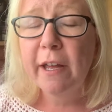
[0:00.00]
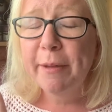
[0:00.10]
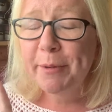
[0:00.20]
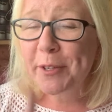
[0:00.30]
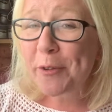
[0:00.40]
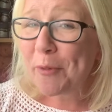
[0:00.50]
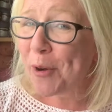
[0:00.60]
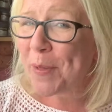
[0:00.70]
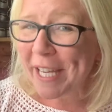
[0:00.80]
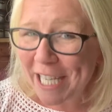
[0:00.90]
But don't worry,
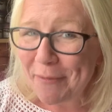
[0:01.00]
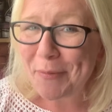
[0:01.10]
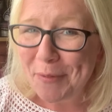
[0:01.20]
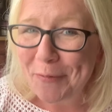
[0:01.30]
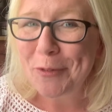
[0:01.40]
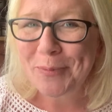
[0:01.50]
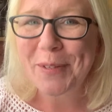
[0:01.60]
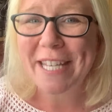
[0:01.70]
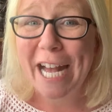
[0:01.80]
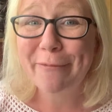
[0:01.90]
they keep you informed as
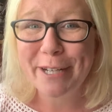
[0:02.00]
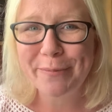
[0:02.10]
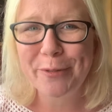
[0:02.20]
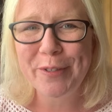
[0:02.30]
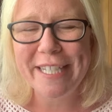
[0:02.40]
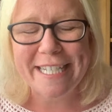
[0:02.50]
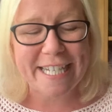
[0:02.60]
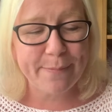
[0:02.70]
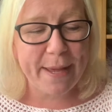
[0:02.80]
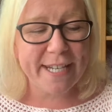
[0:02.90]
to how much more you need to
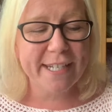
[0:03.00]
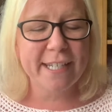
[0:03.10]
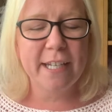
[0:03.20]
spend.